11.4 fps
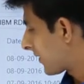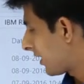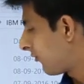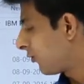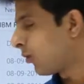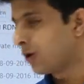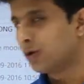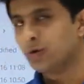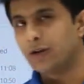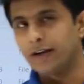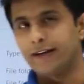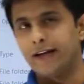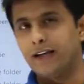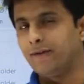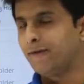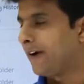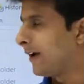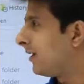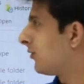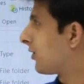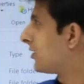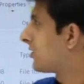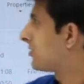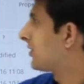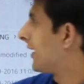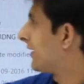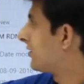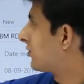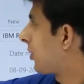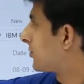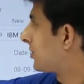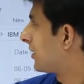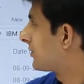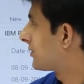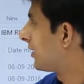if you want to cut any file, you can just select this option as